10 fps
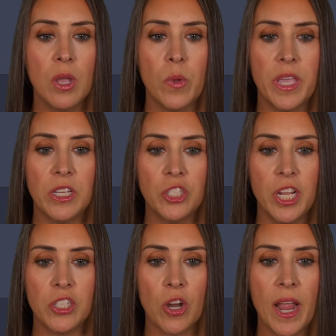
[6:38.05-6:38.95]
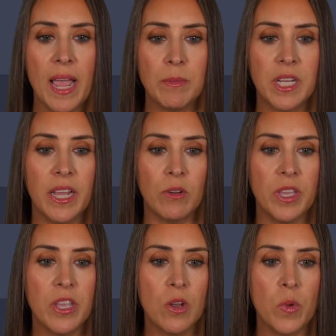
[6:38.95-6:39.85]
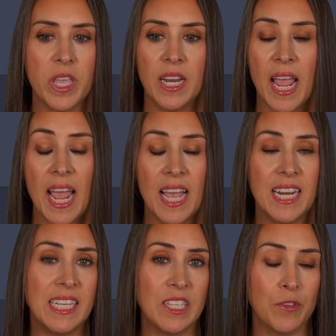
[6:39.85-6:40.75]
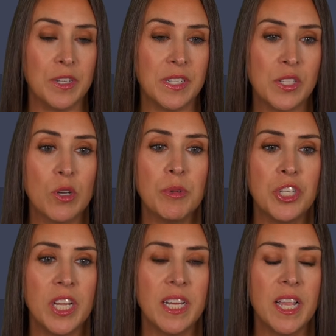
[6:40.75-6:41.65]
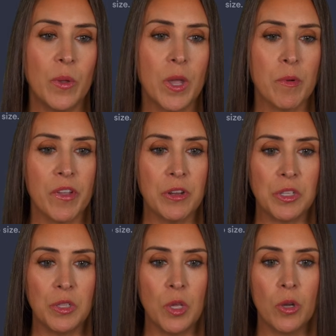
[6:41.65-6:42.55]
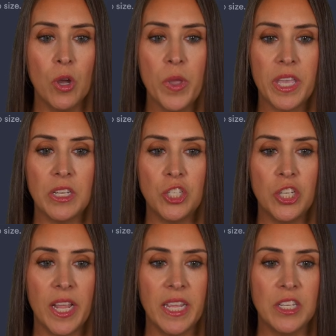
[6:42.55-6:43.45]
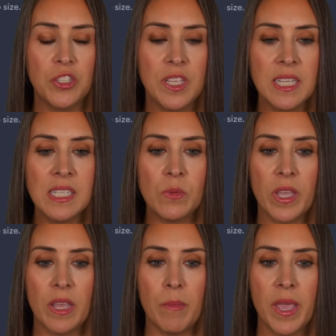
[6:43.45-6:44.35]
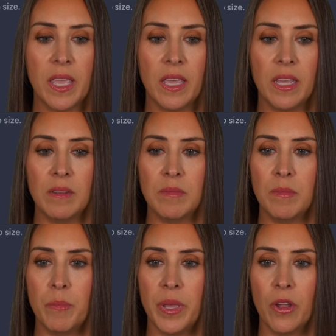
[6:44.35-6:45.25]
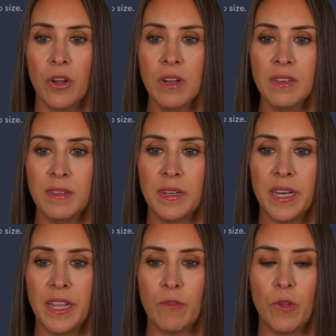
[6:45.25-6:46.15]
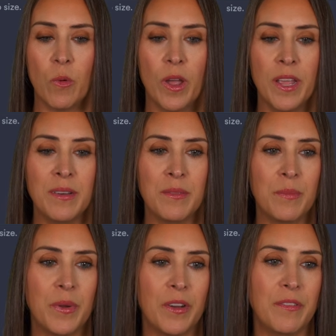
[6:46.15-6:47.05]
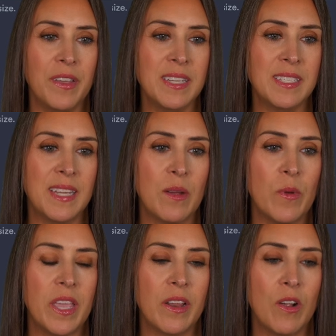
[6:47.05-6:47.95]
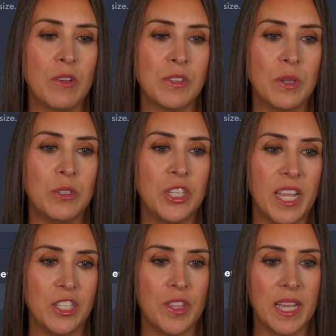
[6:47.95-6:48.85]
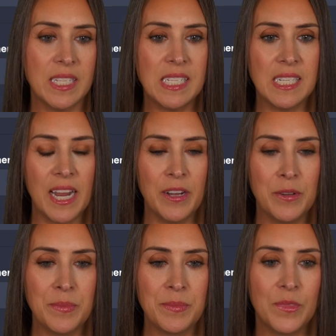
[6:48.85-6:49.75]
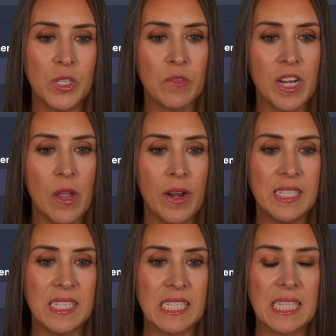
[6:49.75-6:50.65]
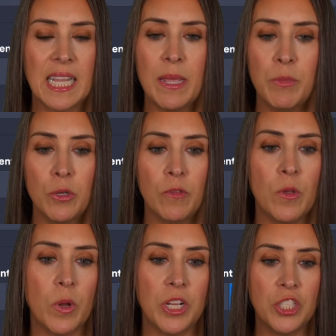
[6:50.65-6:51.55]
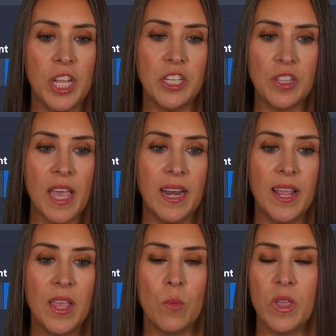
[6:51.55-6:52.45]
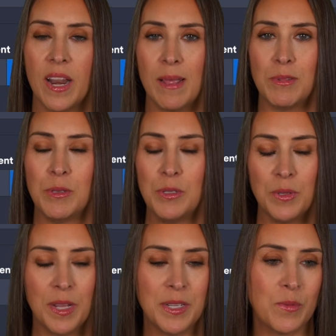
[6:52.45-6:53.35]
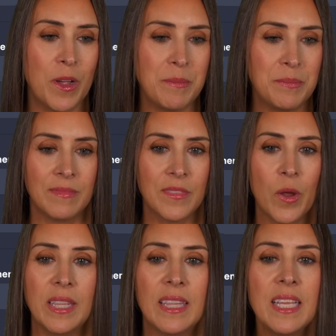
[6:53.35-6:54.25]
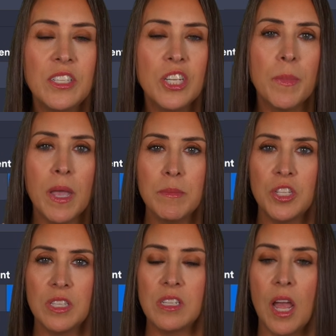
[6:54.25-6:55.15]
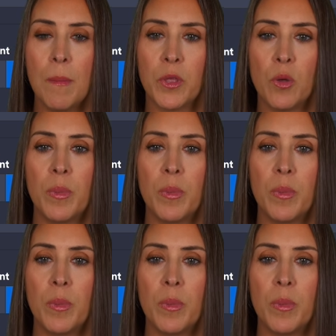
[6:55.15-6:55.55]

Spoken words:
we can change our app title here. We can add a different description. We can come over here to logo. We can change this. We can make it bigger if we want. Perfect. And we can also change that style. So as of right now, it's this light blue. If we want to change that, we can absolutely do that as well. All right, let's jump up to the top middle